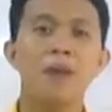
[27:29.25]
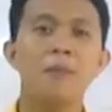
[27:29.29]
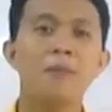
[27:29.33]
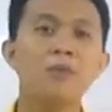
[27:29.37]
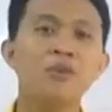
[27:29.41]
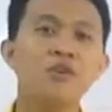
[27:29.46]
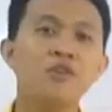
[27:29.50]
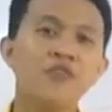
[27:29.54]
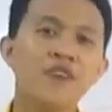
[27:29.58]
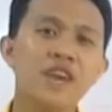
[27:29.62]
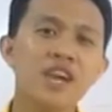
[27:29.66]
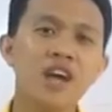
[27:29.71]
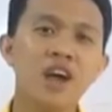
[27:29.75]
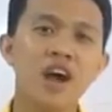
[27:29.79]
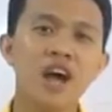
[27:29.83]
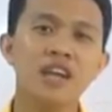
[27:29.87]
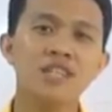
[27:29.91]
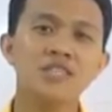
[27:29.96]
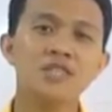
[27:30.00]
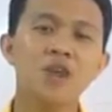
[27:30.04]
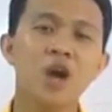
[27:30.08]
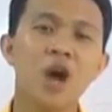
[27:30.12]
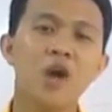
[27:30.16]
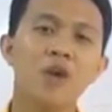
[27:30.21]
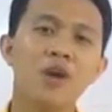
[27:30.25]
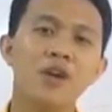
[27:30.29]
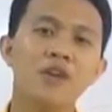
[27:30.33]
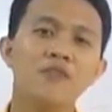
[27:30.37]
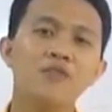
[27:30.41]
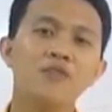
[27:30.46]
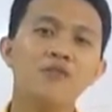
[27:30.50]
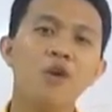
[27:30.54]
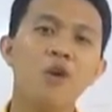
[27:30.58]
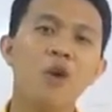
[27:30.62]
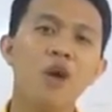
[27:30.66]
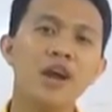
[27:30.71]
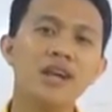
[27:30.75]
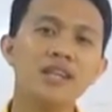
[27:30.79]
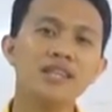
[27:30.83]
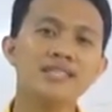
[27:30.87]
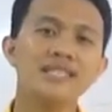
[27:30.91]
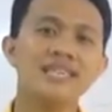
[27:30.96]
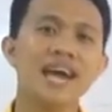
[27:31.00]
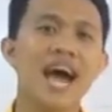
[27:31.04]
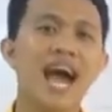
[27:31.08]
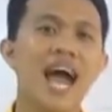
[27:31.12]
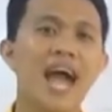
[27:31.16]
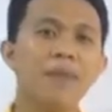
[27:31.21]
Moving on to our fourth
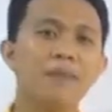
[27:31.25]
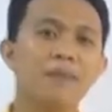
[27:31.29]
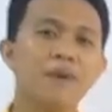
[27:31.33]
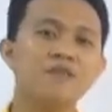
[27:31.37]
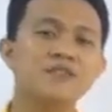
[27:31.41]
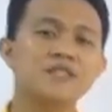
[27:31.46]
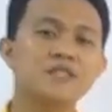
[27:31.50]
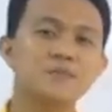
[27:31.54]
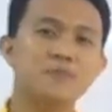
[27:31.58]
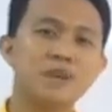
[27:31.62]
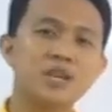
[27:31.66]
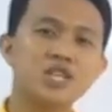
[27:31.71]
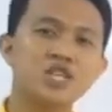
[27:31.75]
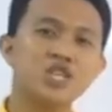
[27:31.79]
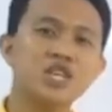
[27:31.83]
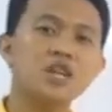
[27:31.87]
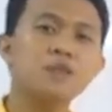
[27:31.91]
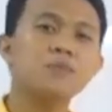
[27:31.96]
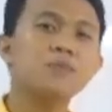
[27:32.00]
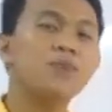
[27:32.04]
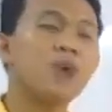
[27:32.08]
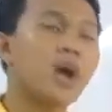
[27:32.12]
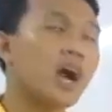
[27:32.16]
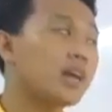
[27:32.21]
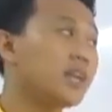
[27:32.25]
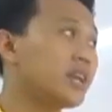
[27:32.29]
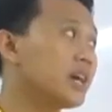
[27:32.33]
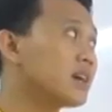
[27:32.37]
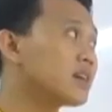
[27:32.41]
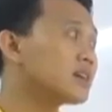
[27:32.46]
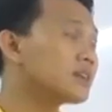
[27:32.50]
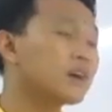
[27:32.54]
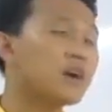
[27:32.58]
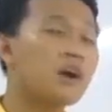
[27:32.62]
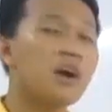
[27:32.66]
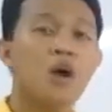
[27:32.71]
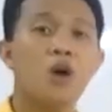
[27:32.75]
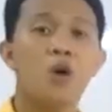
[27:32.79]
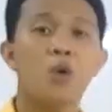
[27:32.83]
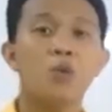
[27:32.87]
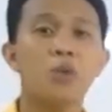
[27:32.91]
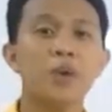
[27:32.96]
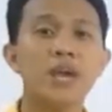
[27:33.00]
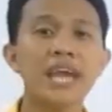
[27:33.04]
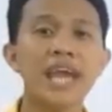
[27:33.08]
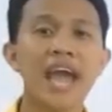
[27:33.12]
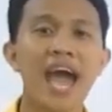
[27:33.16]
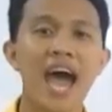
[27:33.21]
type of special product,
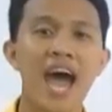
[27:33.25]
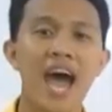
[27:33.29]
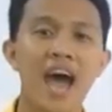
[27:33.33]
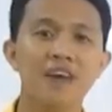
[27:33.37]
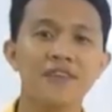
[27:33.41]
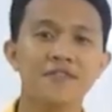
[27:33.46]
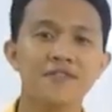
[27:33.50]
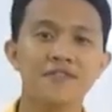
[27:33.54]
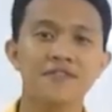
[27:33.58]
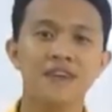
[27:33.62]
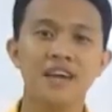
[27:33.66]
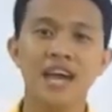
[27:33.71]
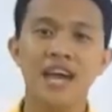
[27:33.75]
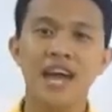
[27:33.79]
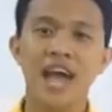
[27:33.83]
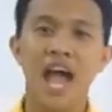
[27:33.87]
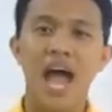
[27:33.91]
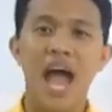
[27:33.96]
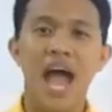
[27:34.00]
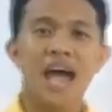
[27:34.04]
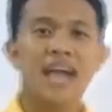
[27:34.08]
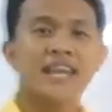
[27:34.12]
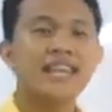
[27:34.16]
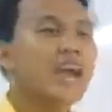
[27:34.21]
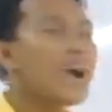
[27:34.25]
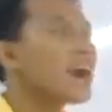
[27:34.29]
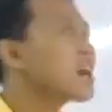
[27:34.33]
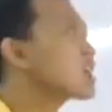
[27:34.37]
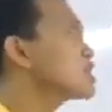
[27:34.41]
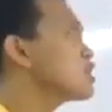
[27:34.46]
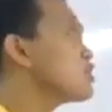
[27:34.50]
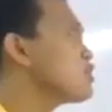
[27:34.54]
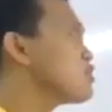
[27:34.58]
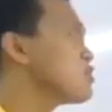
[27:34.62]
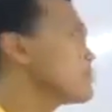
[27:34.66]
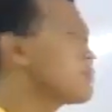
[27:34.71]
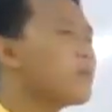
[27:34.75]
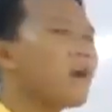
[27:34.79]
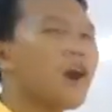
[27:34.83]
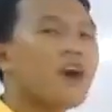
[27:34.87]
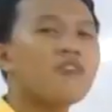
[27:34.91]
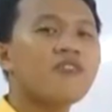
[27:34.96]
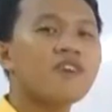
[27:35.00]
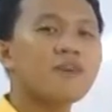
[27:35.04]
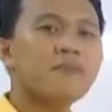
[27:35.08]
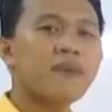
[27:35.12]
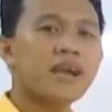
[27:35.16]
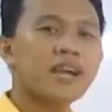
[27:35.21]
we have the cube
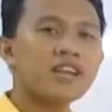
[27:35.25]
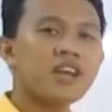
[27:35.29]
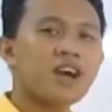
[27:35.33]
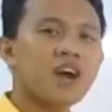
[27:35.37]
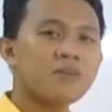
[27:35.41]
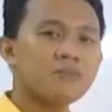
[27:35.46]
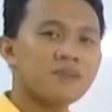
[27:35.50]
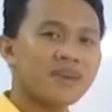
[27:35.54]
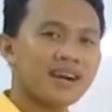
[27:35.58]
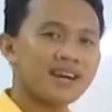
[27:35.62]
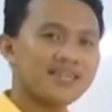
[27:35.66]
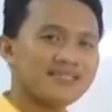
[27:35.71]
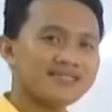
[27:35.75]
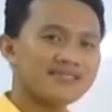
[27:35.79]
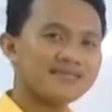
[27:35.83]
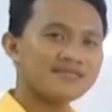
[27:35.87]
of a binomial.